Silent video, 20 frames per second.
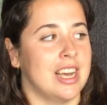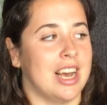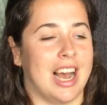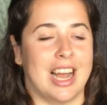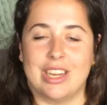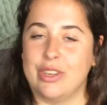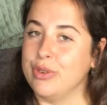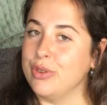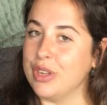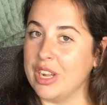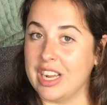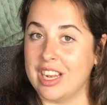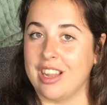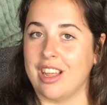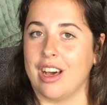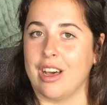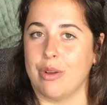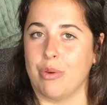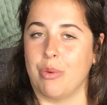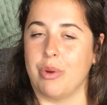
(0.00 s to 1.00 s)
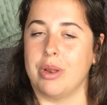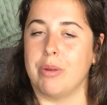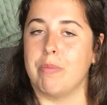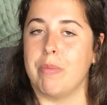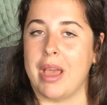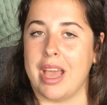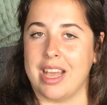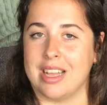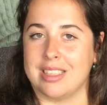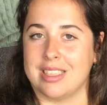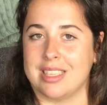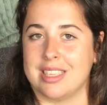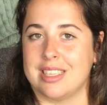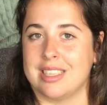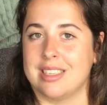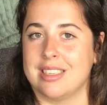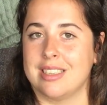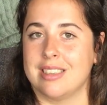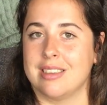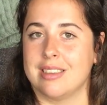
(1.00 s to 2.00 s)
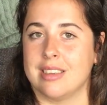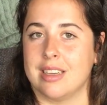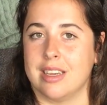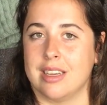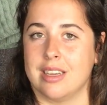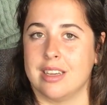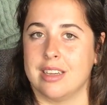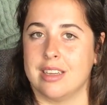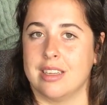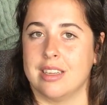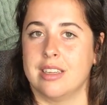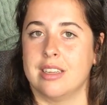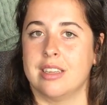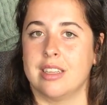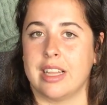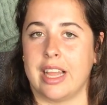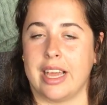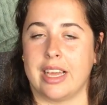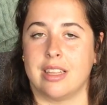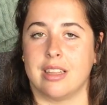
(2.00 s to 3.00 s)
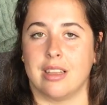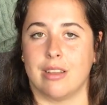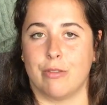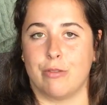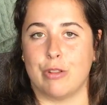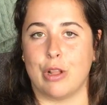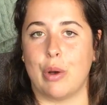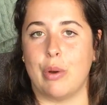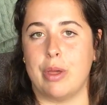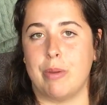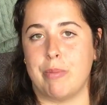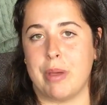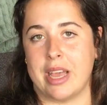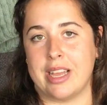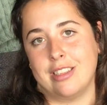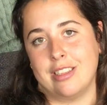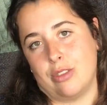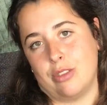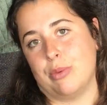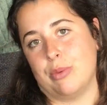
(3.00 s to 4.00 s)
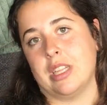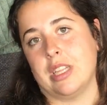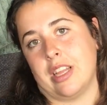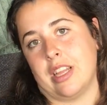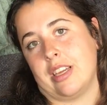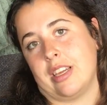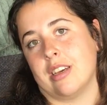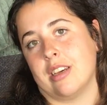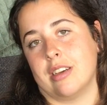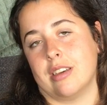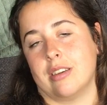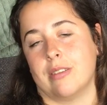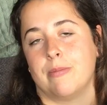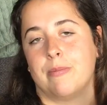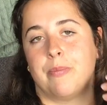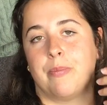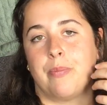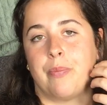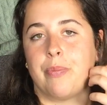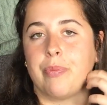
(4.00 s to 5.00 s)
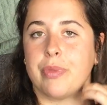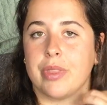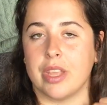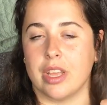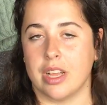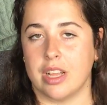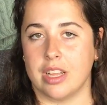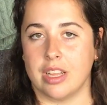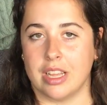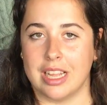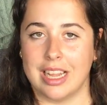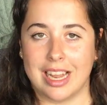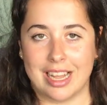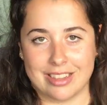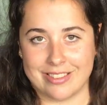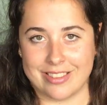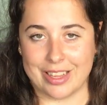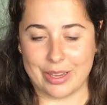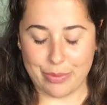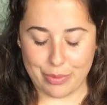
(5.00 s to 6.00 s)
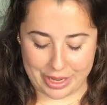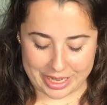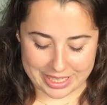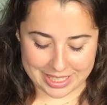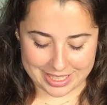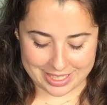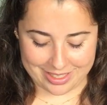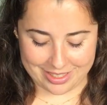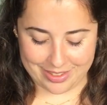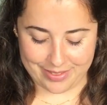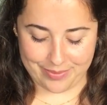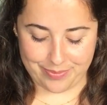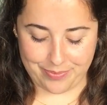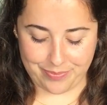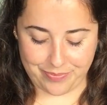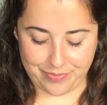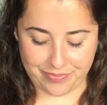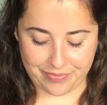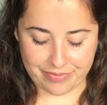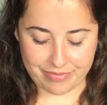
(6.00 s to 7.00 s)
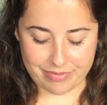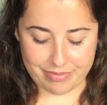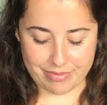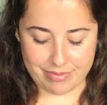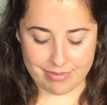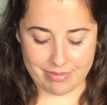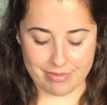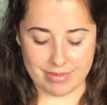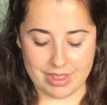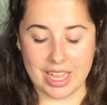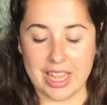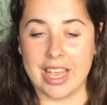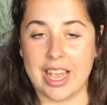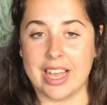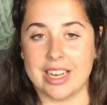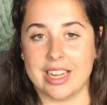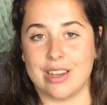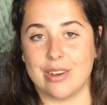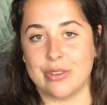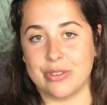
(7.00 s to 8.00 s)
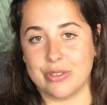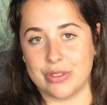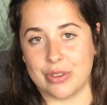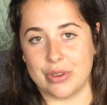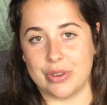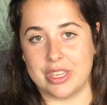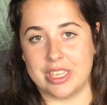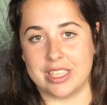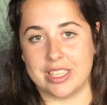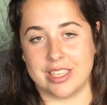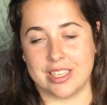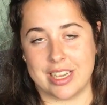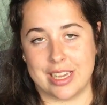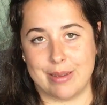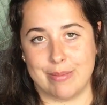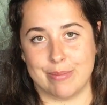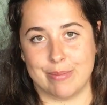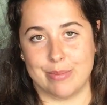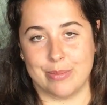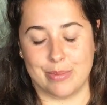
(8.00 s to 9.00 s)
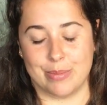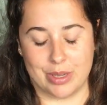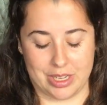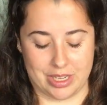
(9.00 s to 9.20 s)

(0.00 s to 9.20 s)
I do that a lot with pants, like the flowy pants with like a elastic waist. And I also, in the same